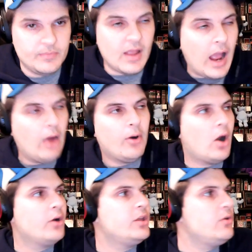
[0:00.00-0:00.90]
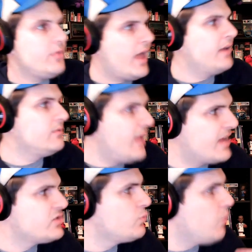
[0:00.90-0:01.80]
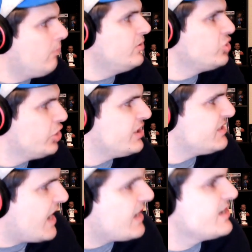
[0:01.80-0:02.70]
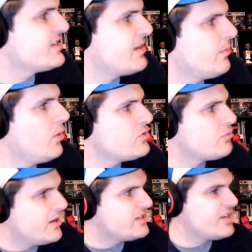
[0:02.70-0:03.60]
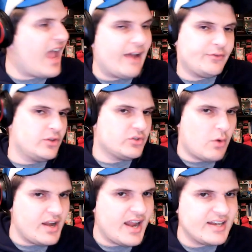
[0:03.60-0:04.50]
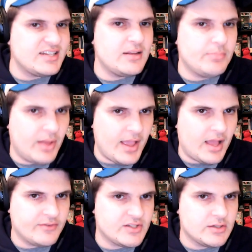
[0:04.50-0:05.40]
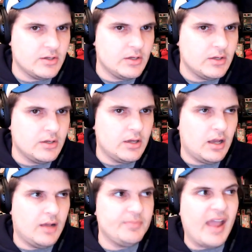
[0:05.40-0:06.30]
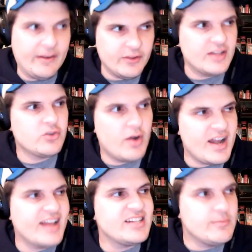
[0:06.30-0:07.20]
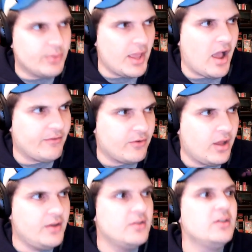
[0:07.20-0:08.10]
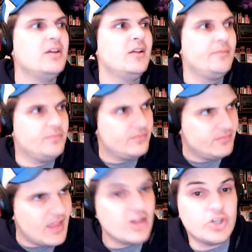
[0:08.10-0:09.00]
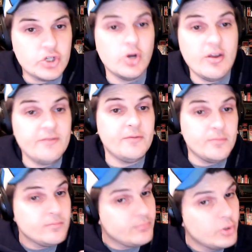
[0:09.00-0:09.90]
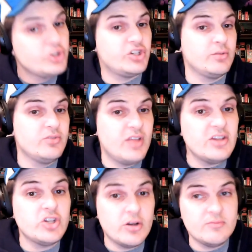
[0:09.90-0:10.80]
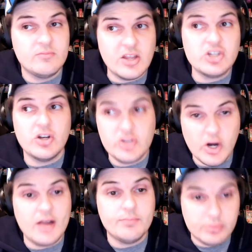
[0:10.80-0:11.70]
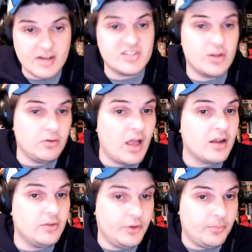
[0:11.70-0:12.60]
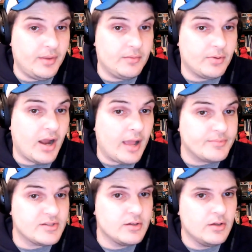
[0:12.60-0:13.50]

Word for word: I would argue that, yes, Weltman should have taken some of those risks after the 2019 playoffs. Um, after that 2019 playoff run, they should have pushed them. They should have, they should have tried and press their luck a little bit, perhaps.